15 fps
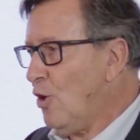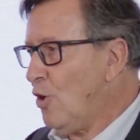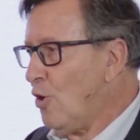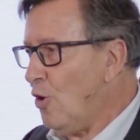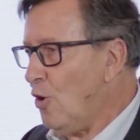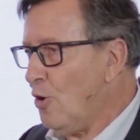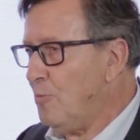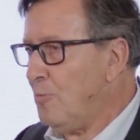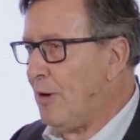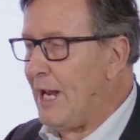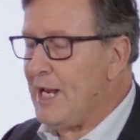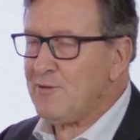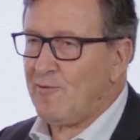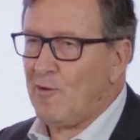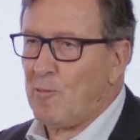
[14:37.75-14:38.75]
called
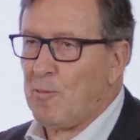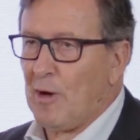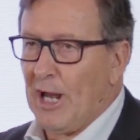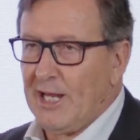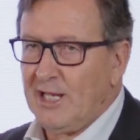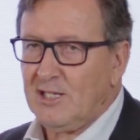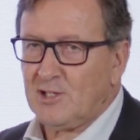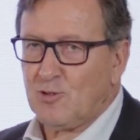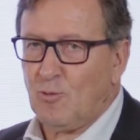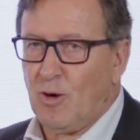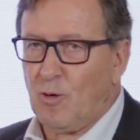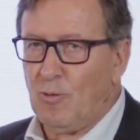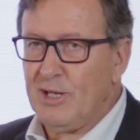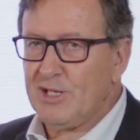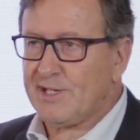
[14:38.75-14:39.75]
Brains for Brines,
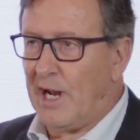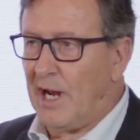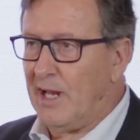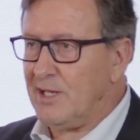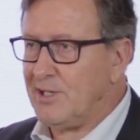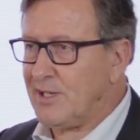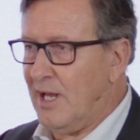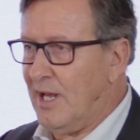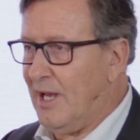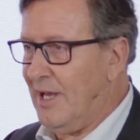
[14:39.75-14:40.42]
where we challenge